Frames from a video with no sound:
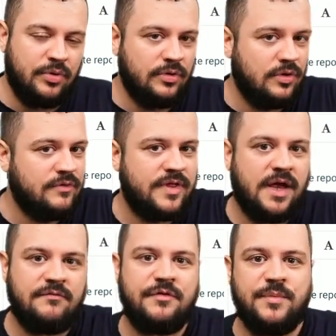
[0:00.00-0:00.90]
all of that
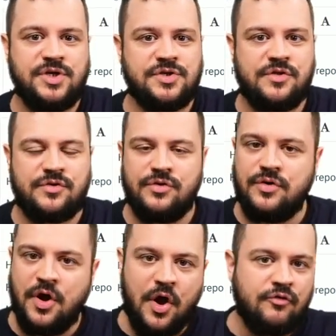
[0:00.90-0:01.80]
information through,
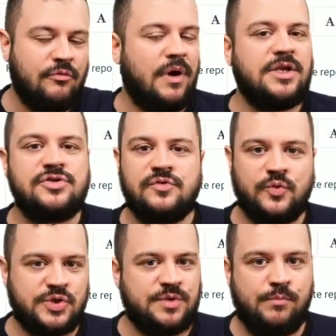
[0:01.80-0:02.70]
remind you of
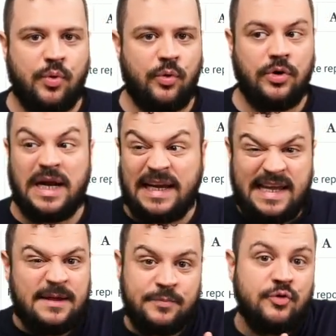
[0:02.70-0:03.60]
what's important, and
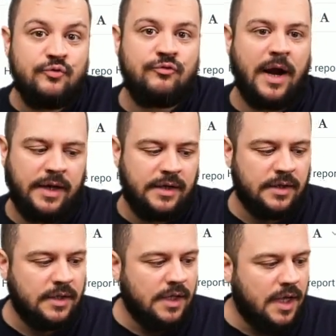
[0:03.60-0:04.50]
keep you right.
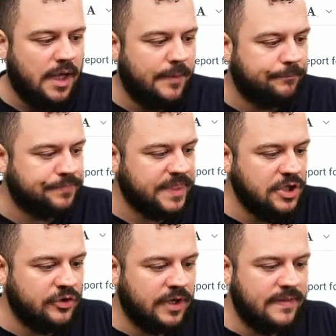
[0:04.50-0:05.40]

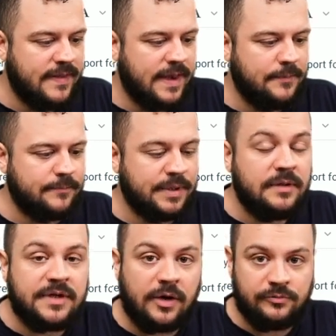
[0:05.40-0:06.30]
You can then
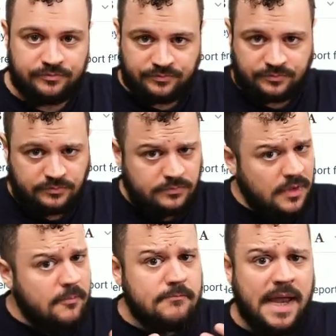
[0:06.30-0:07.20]
build out
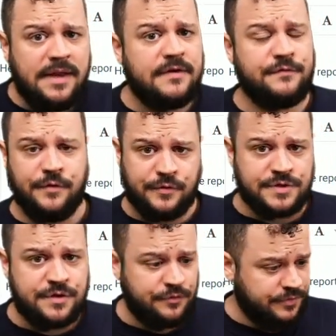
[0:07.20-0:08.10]
many of
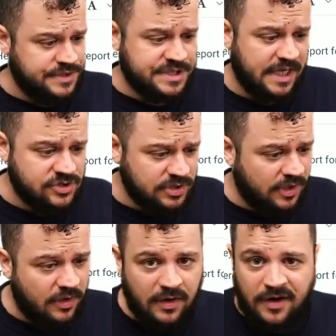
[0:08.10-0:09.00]
those through our
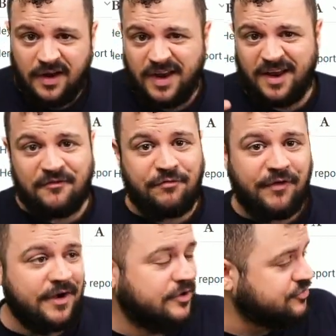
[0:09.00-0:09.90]
scheduler,
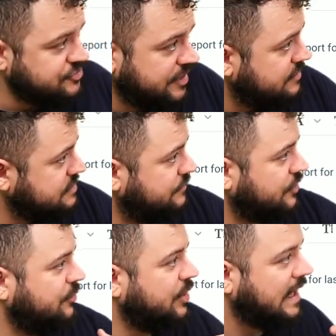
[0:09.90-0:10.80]
configure your triggers for
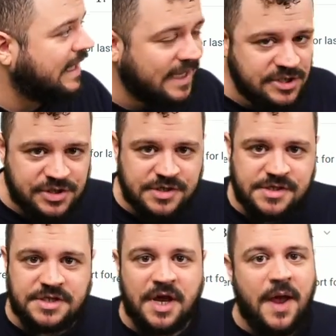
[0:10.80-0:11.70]

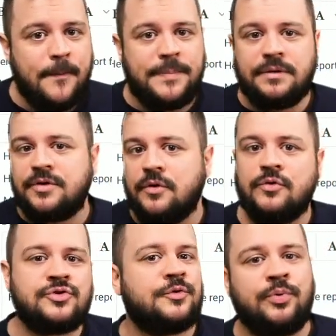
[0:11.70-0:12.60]
communications, build out
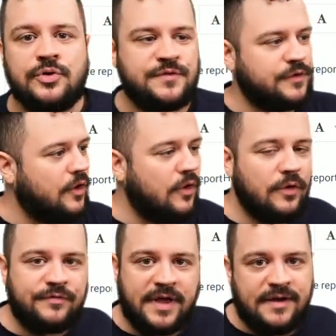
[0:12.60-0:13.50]
those reports for all
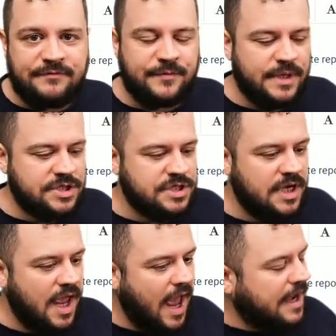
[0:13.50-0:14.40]
of that information,
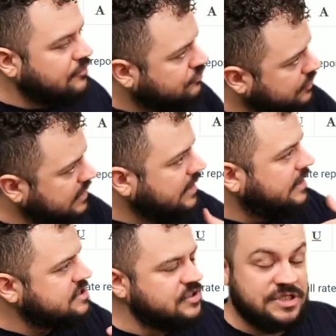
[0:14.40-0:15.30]
and it really
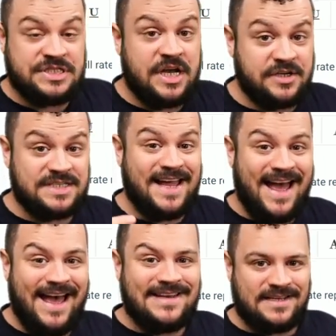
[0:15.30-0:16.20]
sort of starts to
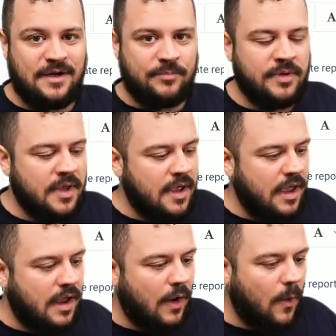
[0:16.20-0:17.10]
add up
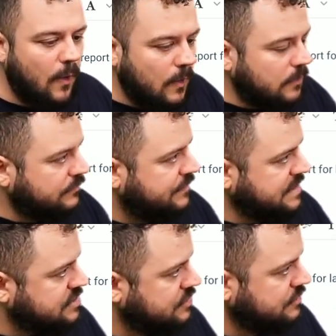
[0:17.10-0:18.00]
all of
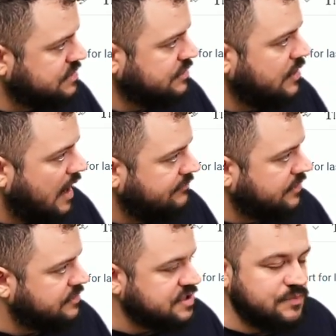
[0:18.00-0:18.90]
these tools that you have at
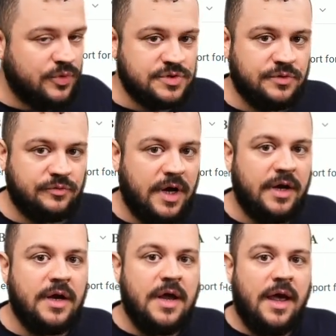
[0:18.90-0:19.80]
your disposal,
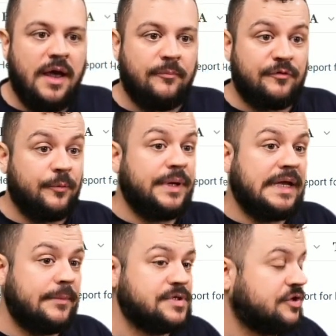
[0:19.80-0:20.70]
right, for being
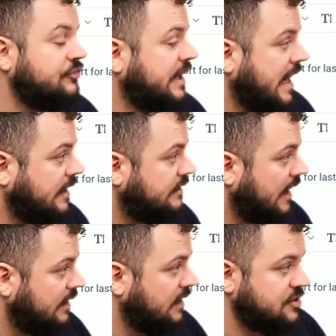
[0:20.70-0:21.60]
able to create
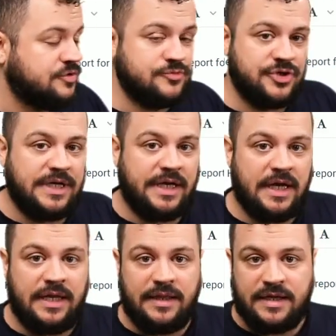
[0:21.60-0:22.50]
that classroom training
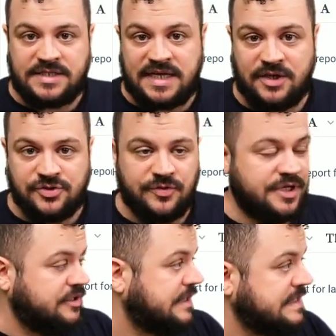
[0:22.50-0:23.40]
and that schedule that
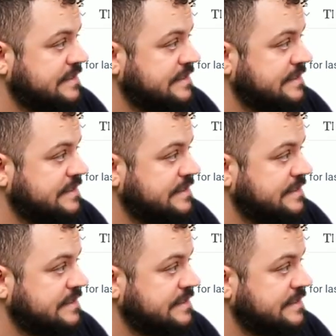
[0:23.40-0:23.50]
you need.